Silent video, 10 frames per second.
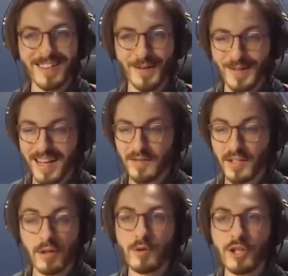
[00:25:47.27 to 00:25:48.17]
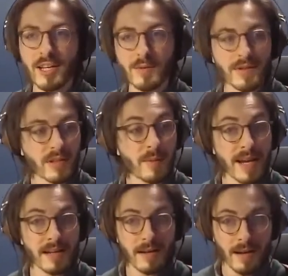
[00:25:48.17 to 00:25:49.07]
So it's kind of associated with
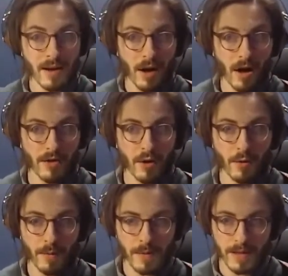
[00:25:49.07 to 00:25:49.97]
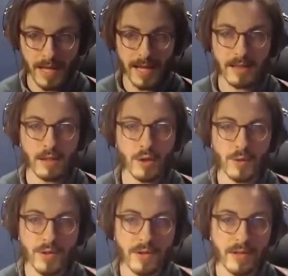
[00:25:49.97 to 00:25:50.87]
Spain, although like the
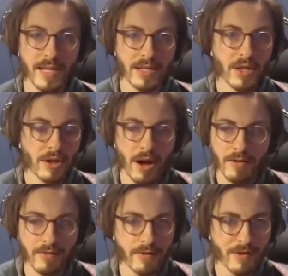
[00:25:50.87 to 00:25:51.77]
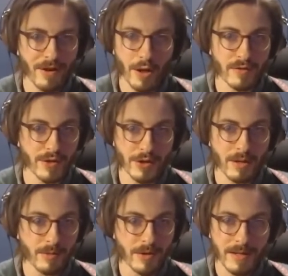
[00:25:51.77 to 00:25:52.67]
lute, it took off all over
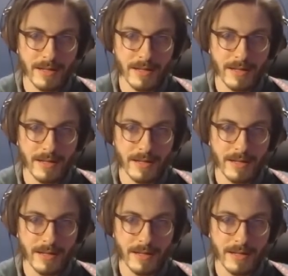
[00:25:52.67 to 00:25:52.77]
Europe.